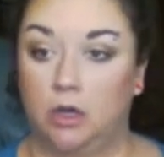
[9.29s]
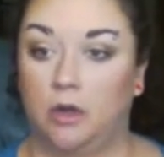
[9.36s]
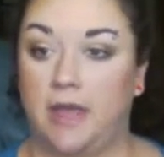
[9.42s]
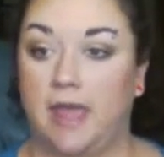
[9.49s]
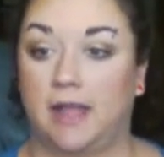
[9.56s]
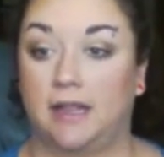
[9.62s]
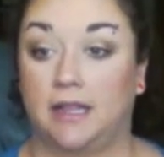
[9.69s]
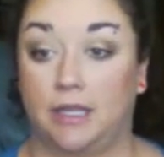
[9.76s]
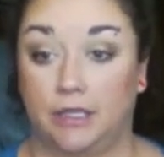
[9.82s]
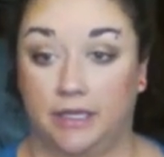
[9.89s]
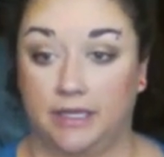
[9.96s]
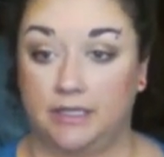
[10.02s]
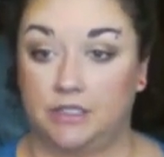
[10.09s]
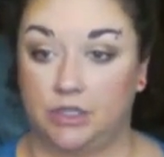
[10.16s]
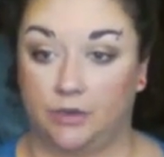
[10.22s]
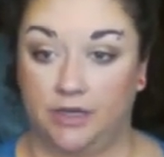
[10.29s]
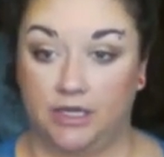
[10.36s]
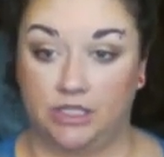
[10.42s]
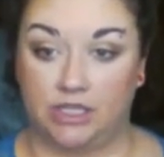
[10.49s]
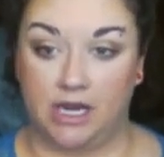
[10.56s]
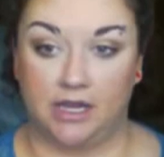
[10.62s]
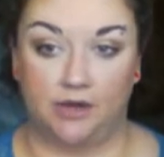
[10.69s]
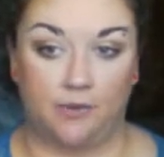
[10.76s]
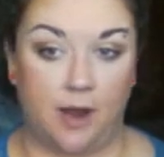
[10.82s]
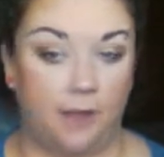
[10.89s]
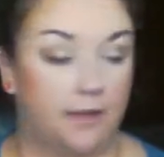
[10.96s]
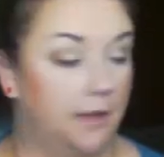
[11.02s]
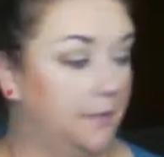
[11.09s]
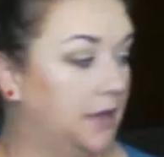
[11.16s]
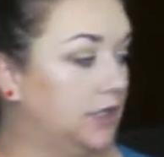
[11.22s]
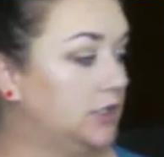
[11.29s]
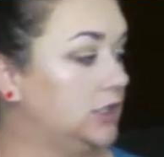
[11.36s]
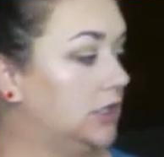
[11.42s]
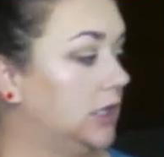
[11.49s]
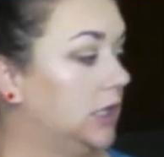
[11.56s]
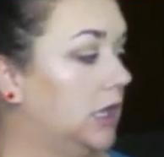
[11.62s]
okay, clearly don't need to shake it around that much.